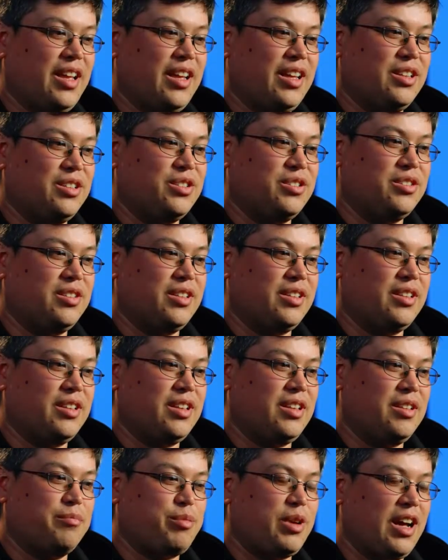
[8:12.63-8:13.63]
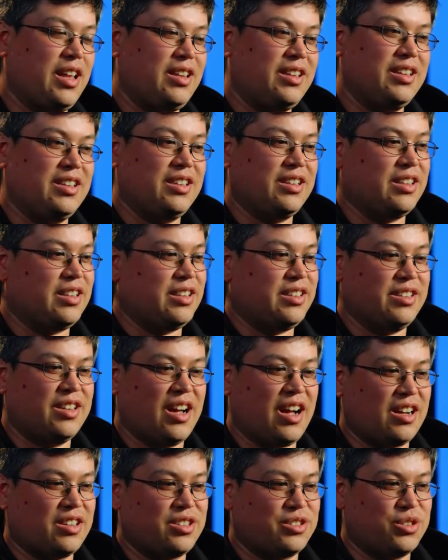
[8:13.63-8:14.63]
and piloting a
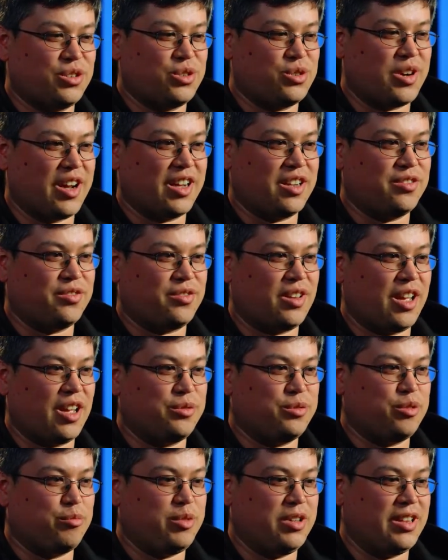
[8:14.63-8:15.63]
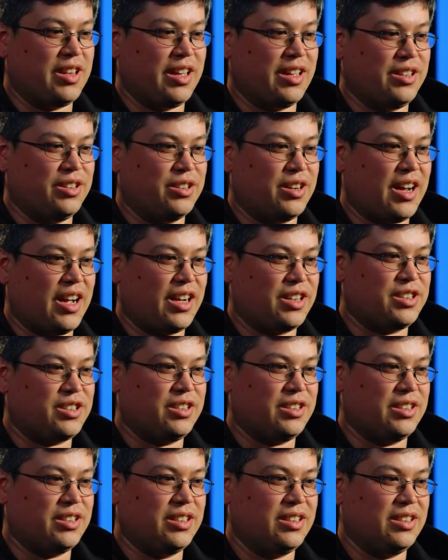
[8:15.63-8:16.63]
Nox or a Dragonfly would be that you're
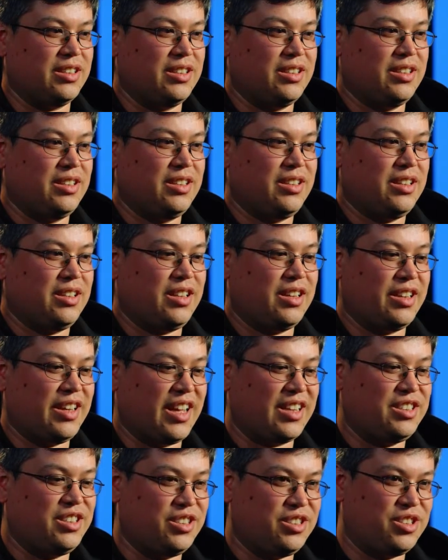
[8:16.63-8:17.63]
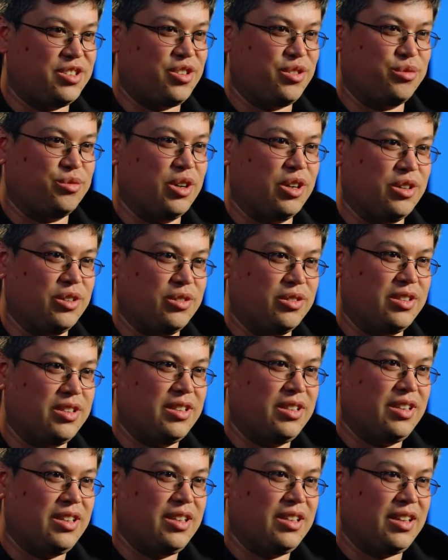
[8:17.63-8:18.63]
actually connected to the road.
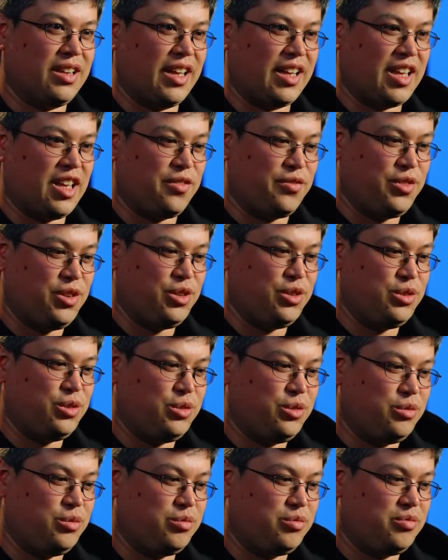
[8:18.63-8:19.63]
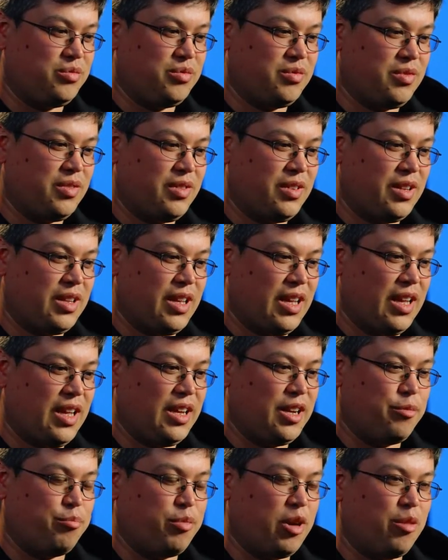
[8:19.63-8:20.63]
Like if you
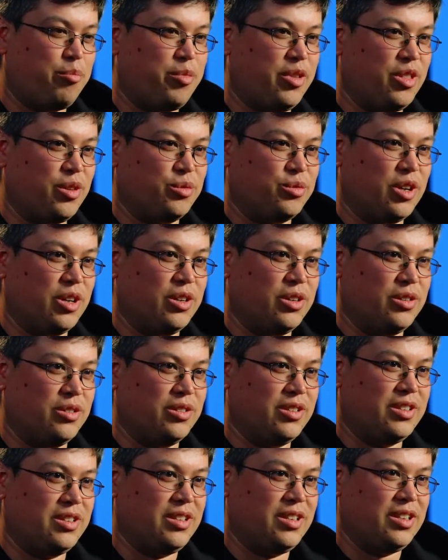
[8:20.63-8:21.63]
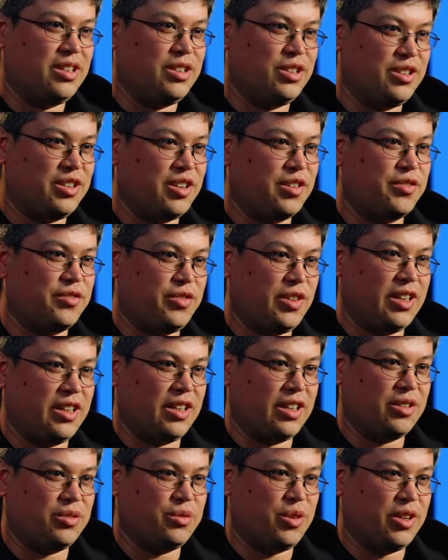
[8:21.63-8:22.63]
hit a bump in the road, you're gonna
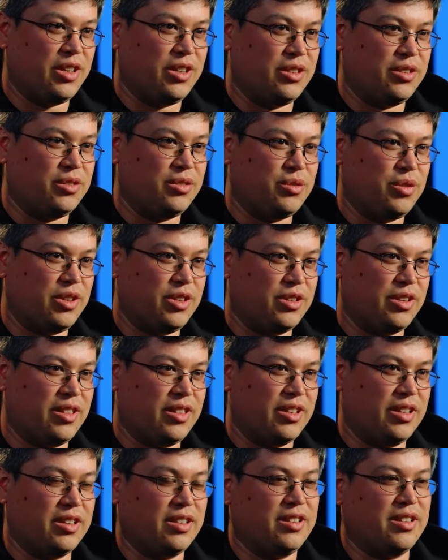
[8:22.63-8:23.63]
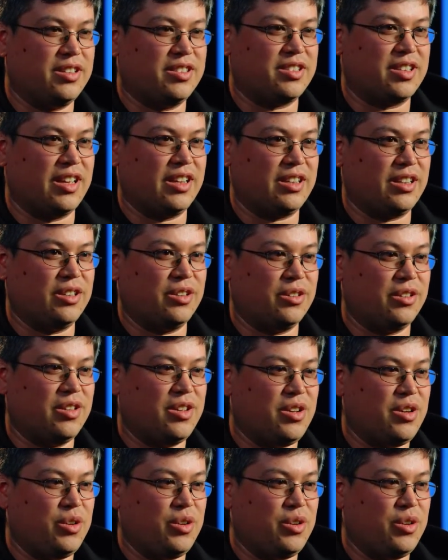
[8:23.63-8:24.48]
feel it when you're in the Cyclone.